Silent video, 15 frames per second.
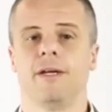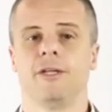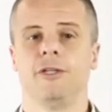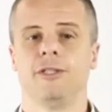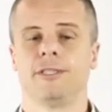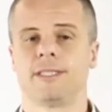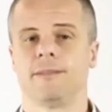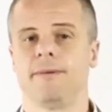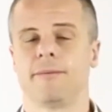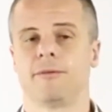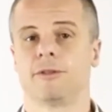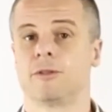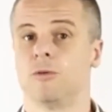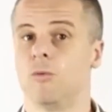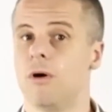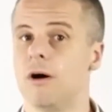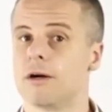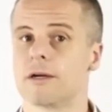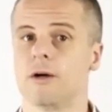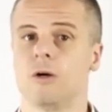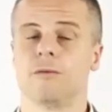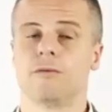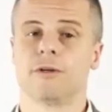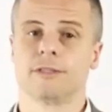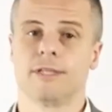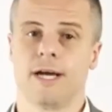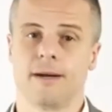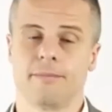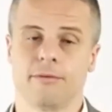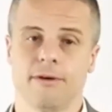you used to be able to walk over to
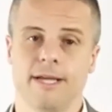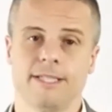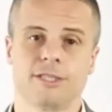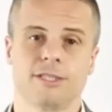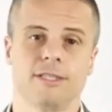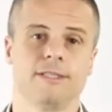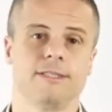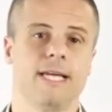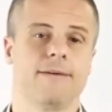operations,